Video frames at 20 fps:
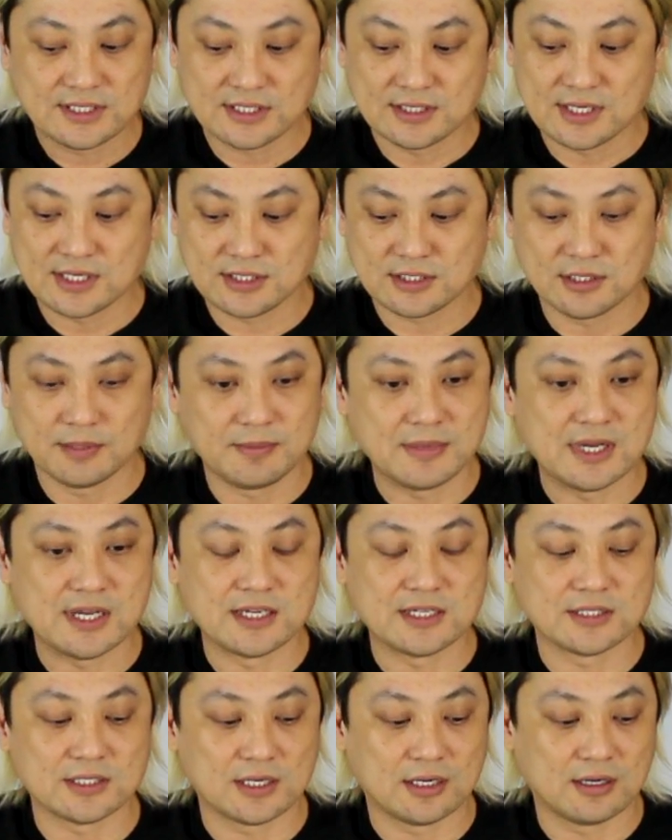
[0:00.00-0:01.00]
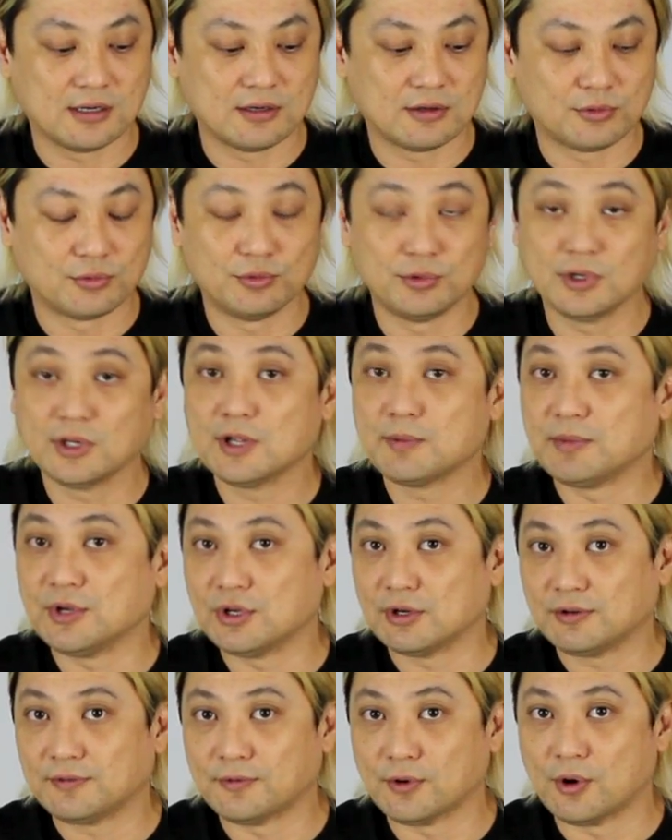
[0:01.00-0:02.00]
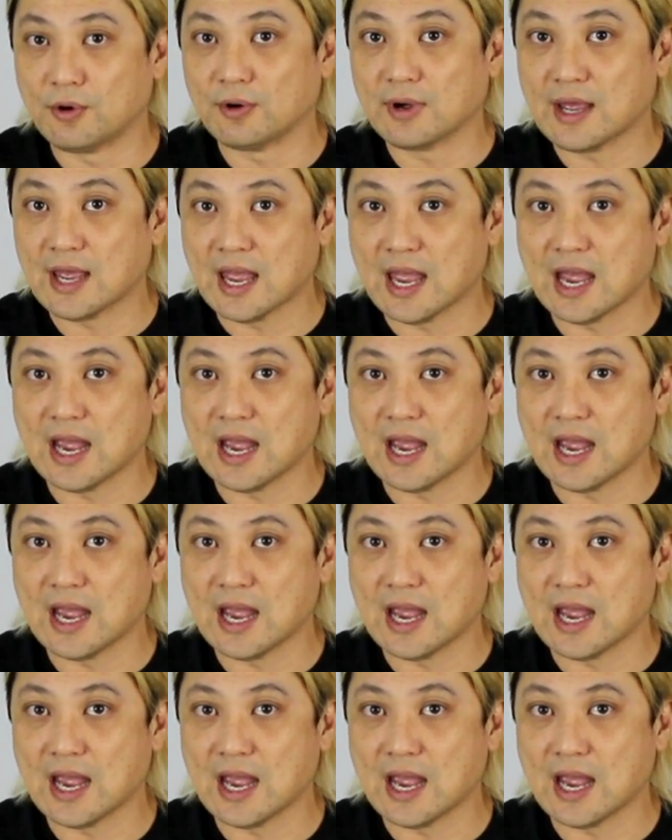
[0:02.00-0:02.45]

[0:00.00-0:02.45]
system is really beautiful,